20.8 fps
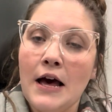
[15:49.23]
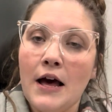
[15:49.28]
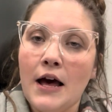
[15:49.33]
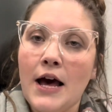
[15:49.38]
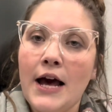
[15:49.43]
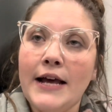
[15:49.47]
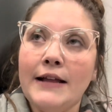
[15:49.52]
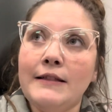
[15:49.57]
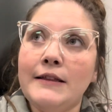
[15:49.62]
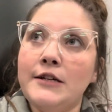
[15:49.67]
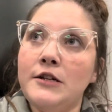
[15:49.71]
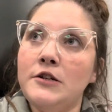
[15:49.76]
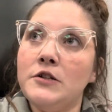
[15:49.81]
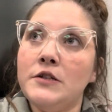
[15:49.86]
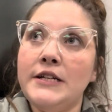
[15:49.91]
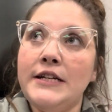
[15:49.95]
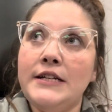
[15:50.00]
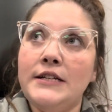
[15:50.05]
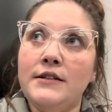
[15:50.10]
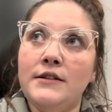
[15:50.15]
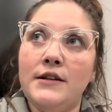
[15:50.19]
I literally
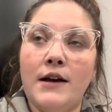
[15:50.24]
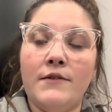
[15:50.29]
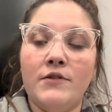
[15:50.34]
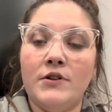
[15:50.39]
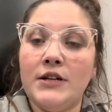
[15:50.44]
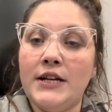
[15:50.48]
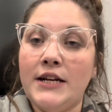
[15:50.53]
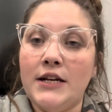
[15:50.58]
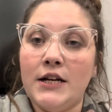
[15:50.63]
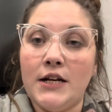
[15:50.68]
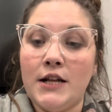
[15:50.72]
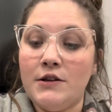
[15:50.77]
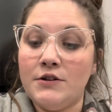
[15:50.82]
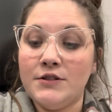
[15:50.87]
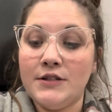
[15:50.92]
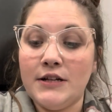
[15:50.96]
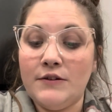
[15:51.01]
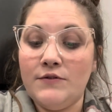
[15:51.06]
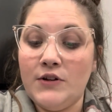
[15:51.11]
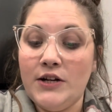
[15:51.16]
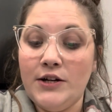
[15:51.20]
never need another
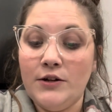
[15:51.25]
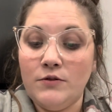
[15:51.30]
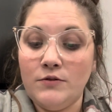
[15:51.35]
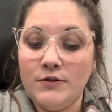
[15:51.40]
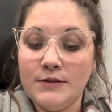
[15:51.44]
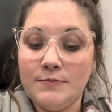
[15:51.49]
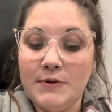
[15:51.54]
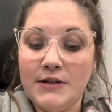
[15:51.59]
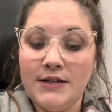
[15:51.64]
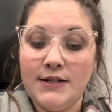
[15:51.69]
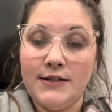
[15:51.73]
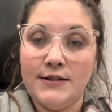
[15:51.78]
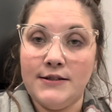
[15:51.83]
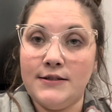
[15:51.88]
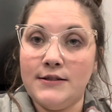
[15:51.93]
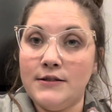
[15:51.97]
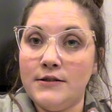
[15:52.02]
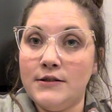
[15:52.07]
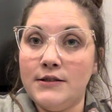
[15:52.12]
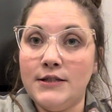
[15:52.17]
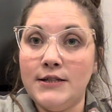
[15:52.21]
set of needles because
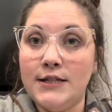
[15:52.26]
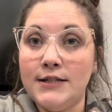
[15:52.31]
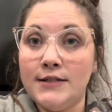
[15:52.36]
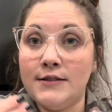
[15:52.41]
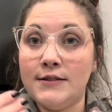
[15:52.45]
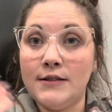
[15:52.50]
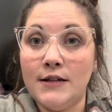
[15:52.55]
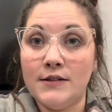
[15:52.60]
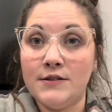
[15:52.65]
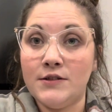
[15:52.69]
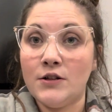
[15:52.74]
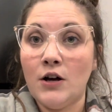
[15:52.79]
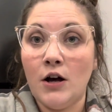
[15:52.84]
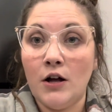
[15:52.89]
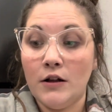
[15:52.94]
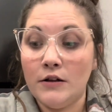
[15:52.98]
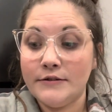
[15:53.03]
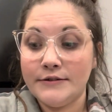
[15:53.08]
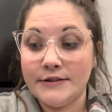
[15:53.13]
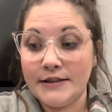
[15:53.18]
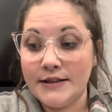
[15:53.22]
this does
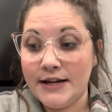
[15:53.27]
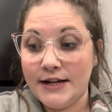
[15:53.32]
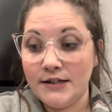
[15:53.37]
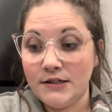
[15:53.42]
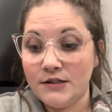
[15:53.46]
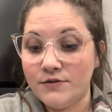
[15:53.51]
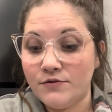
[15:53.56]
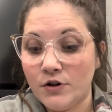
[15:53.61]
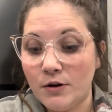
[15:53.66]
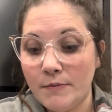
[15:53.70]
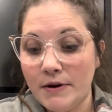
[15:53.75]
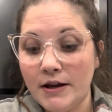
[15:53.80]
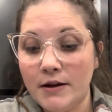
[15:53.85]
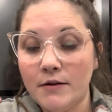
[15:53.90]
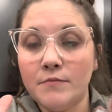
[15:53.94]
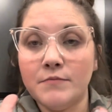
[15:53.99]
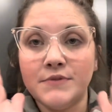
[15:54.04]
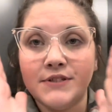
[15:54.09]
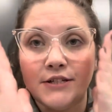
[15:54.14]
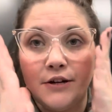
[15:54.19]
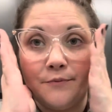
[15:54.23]
all the things for me.
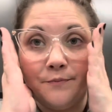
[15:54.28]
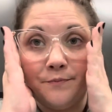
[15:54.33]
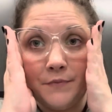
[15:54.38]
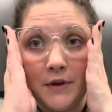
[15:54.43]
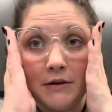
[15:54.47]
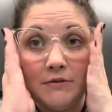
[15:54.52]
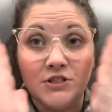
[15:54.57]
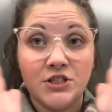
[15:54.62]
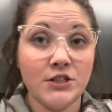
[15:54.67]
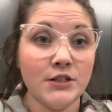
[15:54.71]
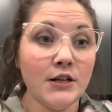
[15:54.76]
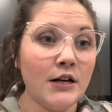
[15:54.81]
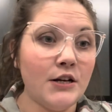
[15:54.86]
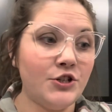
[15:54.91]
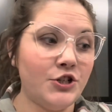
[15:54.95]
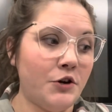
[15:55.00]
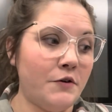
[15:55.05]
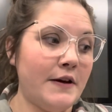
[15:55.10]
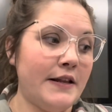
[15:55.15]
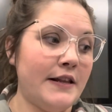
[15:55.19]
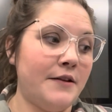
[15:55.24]
So I was just kind of
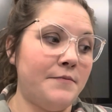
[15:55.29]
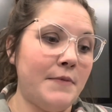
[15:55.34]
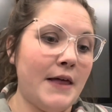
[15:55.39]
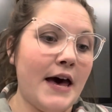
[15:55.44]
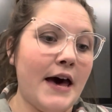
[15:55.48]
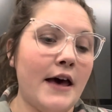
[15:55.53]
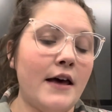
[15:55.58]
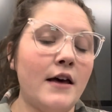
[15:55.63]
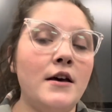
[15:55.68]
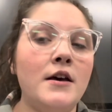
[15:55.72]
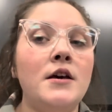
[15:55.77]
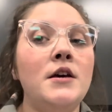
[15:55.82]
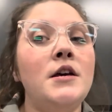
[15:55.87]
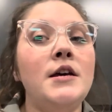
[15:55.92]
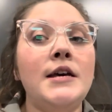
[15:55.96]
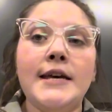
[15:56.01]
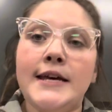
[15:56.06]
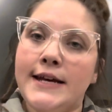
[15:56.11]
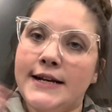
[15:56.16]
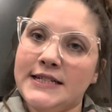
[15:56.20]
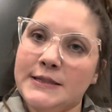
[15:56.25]
showing them that,
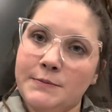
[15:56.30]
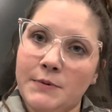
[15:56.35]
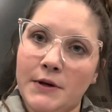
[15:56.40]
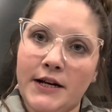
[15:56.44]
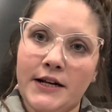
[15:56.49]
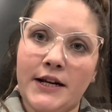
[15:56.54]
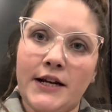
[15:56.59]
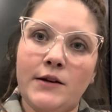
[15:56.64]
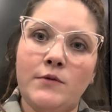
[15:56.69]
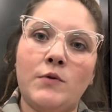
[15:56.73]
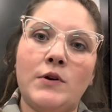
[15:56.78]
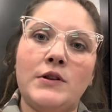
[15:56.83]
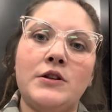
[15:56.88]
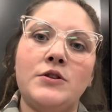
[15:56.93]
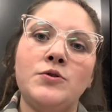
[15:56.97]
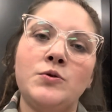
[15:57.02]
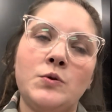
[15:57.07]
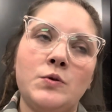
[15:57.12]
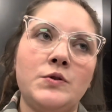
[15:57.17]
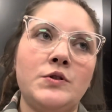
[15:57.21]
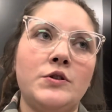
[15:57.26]
explaining what the
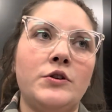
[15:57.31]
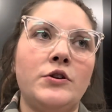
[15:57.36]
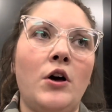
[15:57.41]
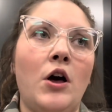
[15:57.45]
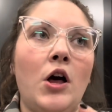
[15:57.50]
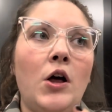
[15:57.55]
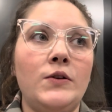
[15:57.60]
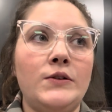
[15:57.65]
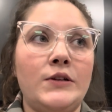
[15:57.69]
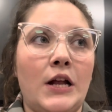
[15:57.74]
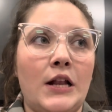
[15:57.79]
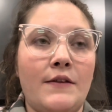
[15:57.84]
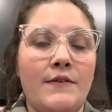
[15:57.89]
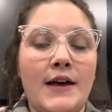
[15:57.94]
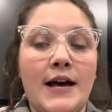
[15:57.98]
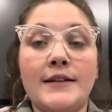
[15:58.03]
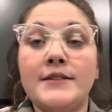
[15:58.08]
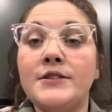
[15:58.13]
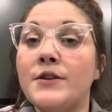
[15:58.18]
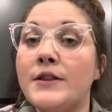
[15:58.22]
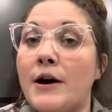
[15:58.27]
tools are called and all of
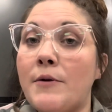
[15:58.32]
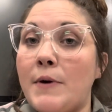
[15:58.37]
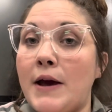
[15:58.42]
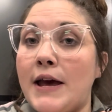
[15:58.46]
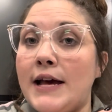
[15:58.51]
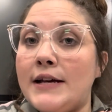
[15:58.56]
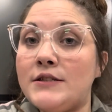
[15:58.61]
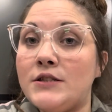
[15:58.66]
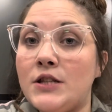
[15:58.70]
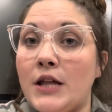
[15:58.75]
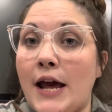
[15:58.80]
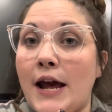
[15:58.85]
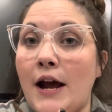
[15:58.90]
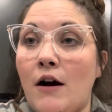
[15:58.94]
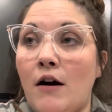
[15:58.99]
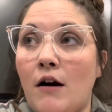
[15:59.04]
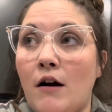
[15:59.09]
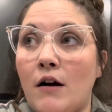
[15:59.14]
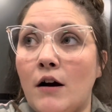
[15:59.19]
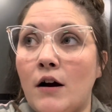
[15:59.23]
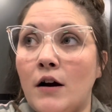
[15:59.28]
that, so that way as they
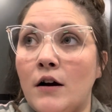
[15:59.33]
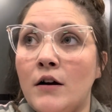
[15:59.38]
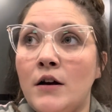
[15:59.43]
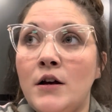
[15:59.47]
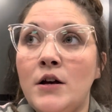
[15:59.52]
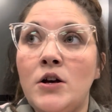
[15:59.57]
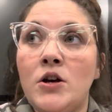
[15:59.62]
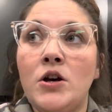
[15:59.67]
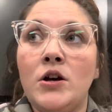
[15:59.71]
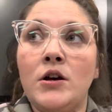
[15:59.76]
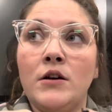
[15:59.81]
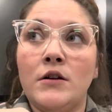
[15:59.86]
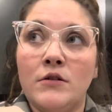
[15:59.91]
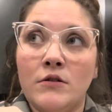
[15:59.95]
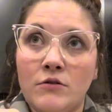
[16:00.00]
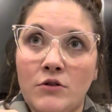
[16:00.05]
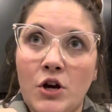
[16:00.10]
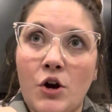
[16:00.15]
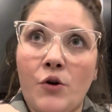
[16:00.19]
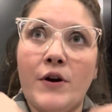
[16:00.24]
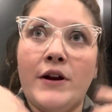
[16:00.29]
are
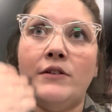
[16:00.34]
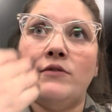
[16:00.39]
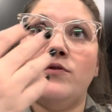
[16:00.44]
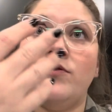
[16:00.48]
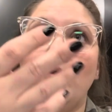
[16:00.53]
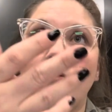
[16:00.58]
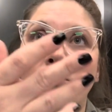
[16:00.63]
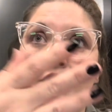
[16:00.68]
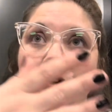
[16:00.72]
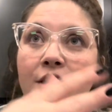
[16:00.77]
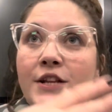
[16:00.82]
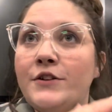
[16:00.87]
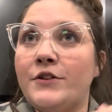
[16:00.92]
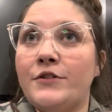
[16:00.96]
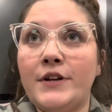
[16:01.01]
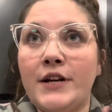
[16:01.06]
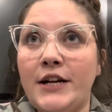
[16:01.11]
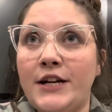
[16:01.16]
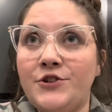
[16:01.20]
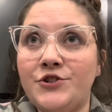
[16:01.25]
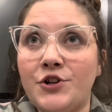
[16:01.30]
going forward in their
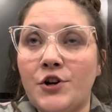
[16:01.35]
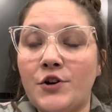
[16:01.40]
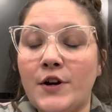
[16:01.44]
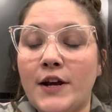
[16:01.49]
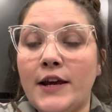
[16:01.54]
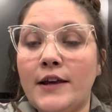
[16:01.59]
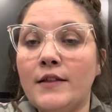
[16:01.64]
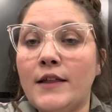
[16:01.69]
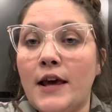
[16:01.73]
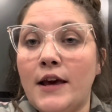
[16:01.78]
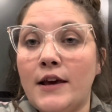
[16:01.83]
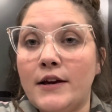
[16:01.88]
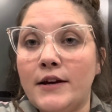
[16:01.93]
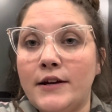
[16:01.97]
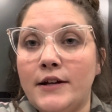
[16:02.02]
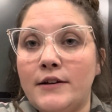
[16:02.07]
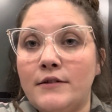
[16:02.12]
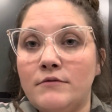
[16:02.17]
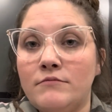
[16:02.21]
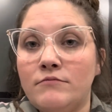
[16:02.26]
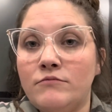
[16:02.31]
knitting journey, they
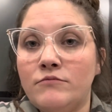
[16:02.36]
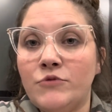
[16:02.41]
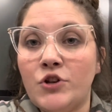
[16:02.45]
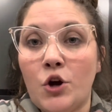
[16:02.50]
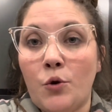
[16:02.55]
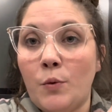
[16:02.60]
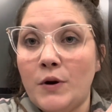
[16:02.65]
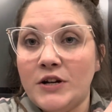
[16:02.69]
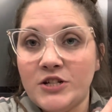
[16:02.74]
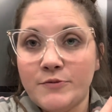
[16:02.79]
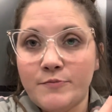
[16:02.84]
can know what to